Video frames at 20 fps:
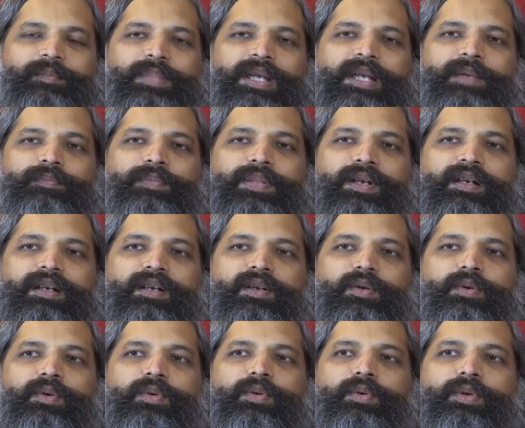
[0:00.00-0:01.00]
people
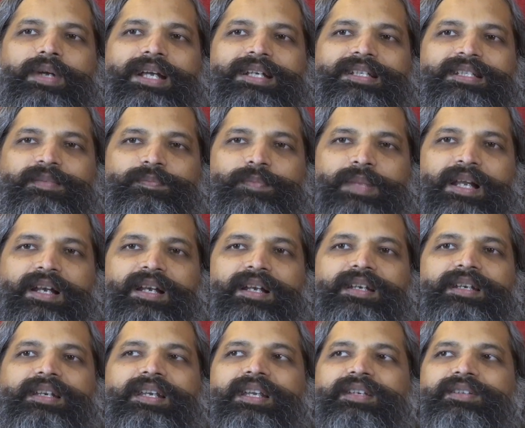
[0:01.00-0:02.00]
who expel
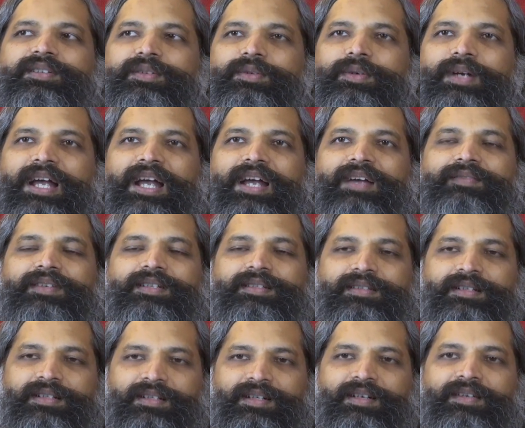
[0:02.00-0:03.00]
need to have a
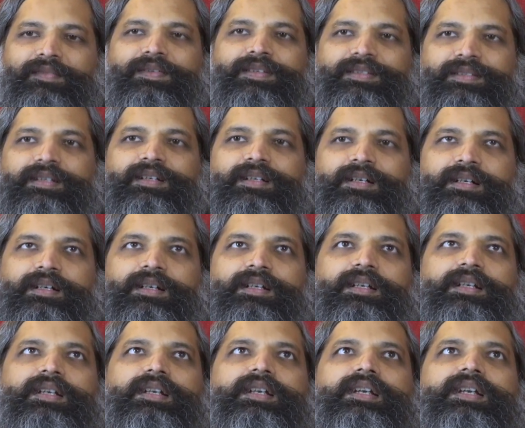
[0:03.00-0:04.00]
certain physical
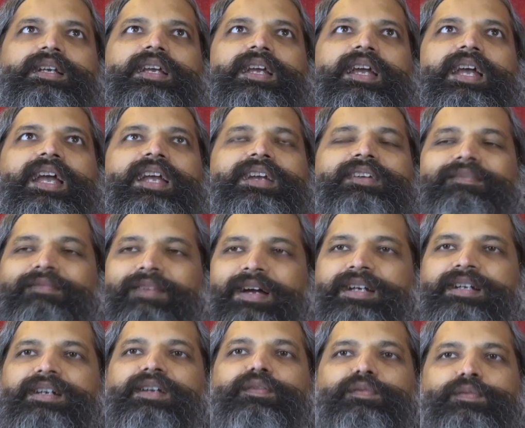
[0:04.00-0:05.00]
and
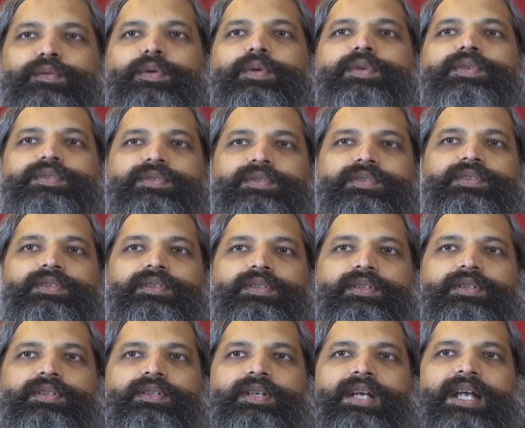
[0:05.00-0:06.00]
vital force
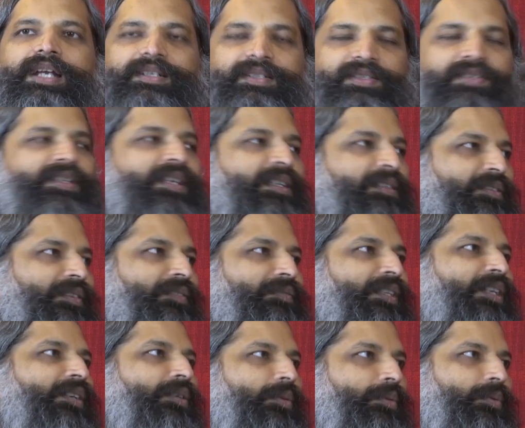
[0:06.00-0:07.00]
and strength of
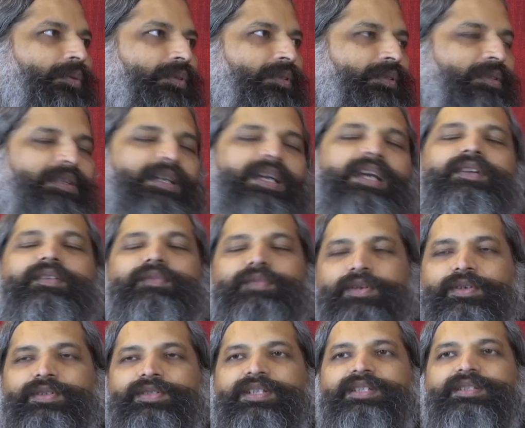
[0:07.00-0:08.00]
their own. And of
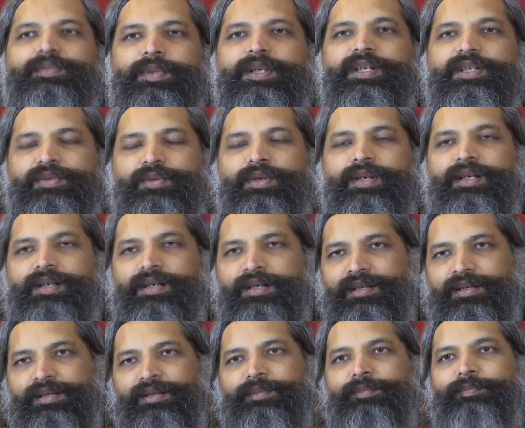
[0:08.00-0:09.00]
course, a
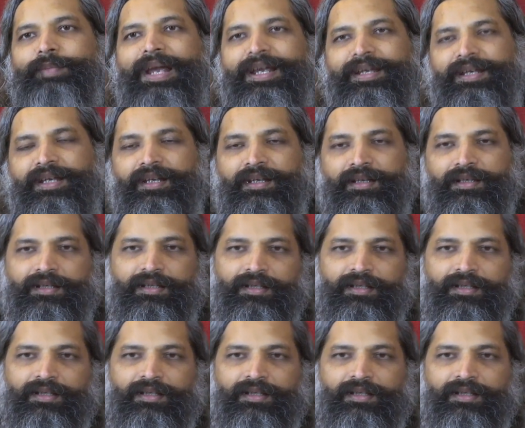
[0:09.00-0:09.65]
spiritual backing.